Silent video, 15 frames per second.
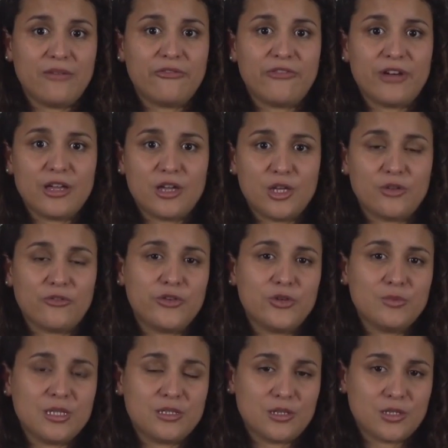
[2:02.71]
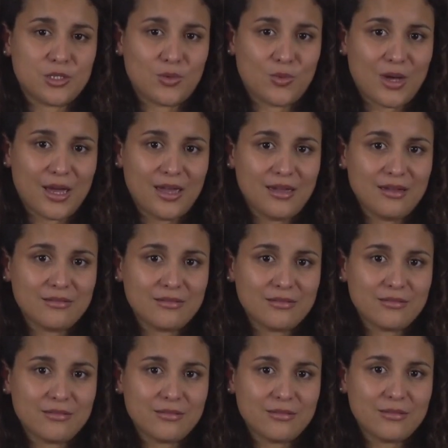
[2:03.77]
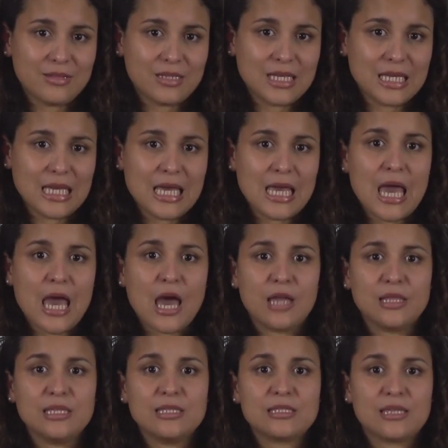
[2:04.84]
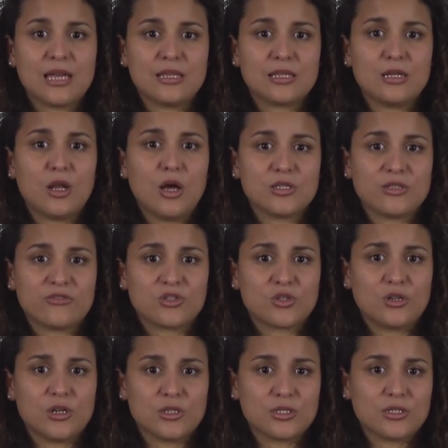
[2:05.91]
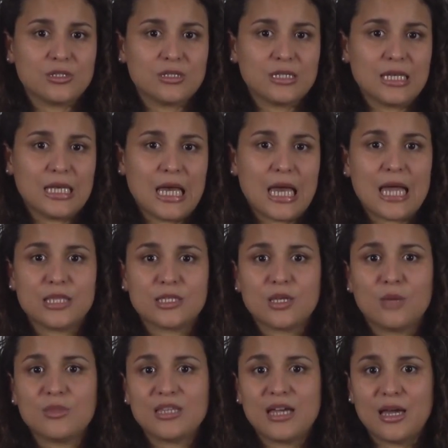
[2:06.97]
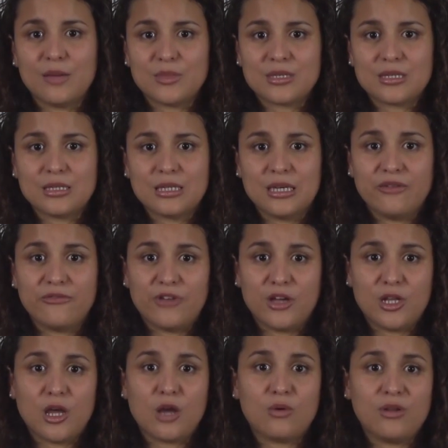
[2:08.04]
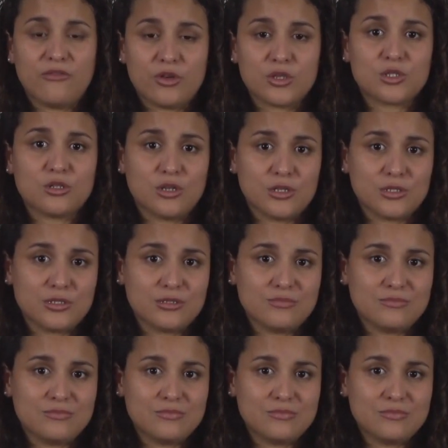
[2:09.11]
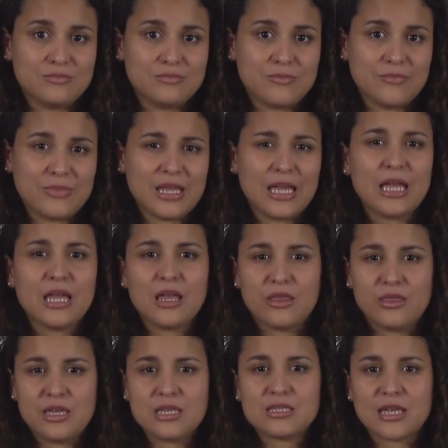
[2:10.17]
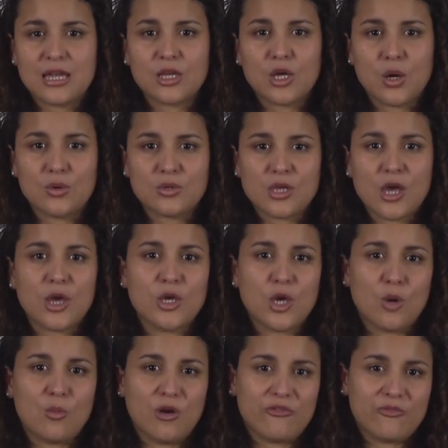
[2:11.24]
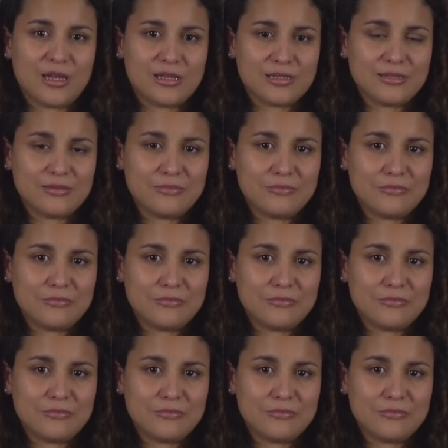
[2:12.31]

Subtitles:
fired a few meters away, an instant loss of thrust, and sometimes even a reverse thrust. This can cause a yaw movement.